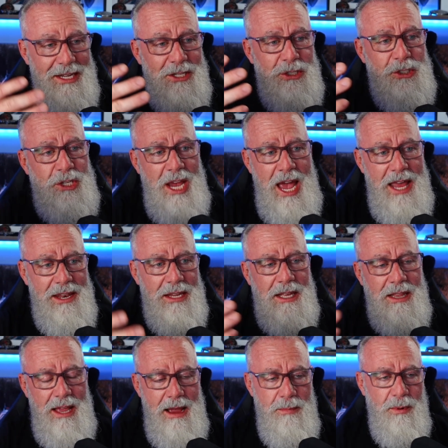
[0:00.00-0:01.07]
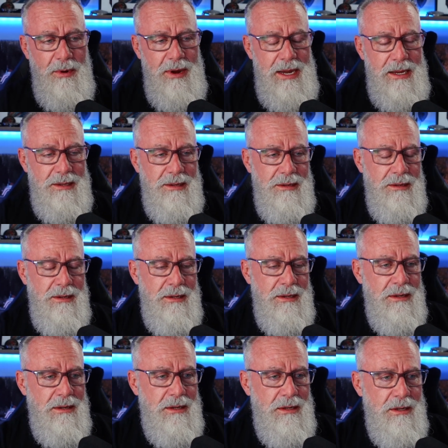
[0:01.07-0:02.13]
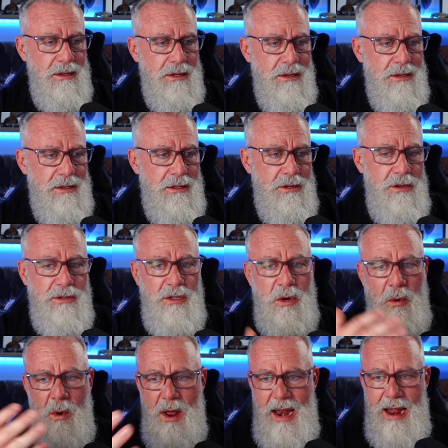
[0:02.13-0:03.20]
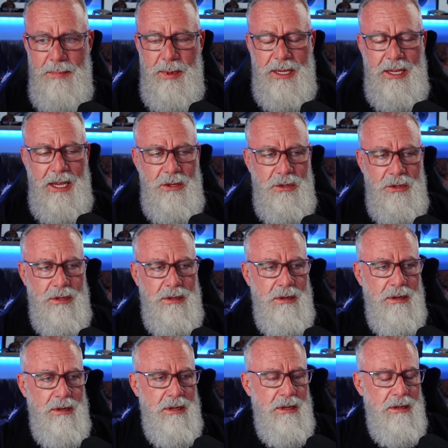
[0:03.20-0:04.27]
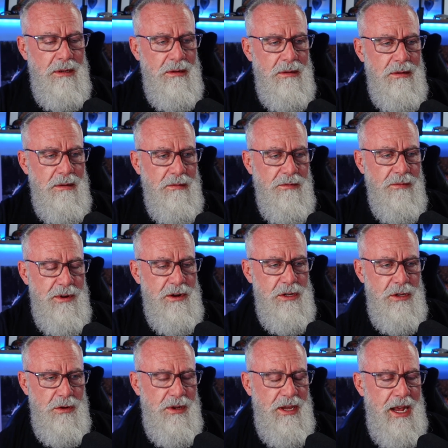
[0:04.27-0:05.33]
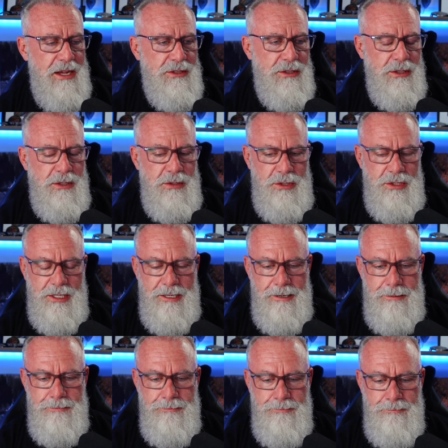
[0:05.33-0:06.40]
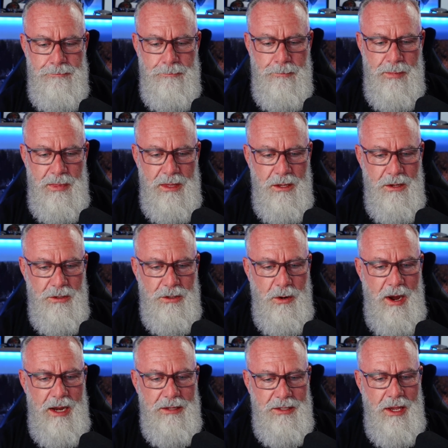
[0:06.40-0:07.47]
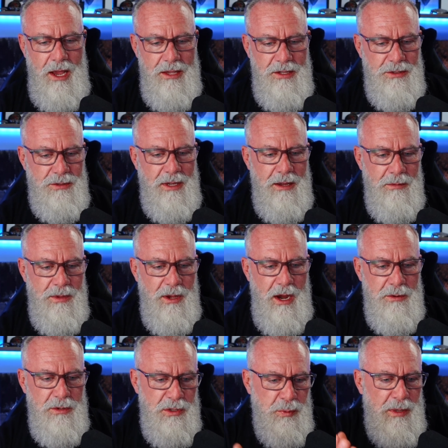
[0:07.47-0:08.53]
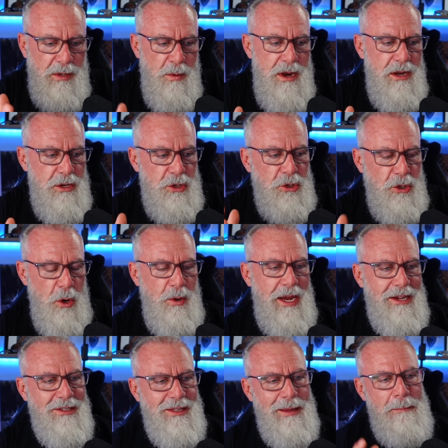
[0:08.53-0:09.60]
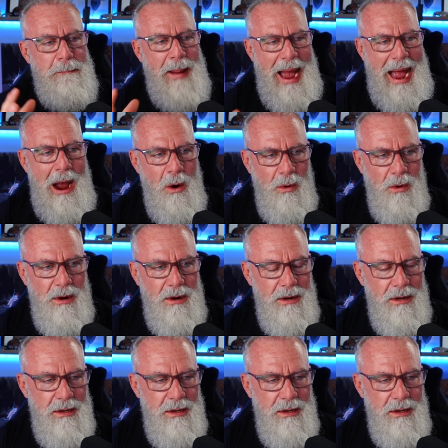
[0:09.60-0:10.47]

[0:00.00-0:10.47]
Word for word: chat, and collaborate. You're using one application for your UCaaS solution. So I, I just I just really wanted to showcase the power